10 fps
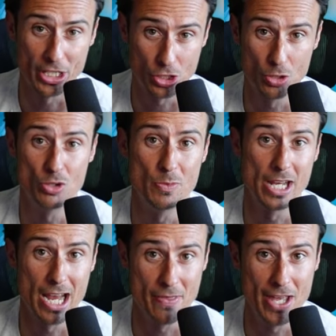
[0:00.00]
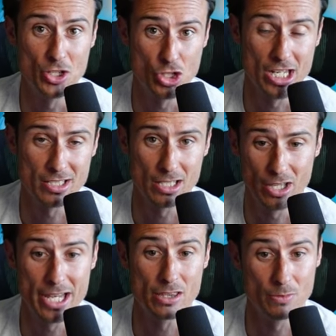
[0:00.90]
and then J.C.
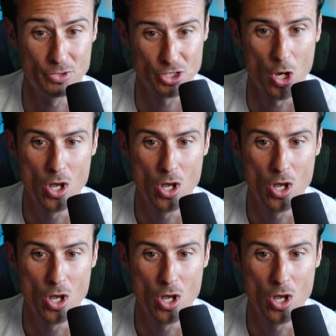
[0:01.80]
Latham. So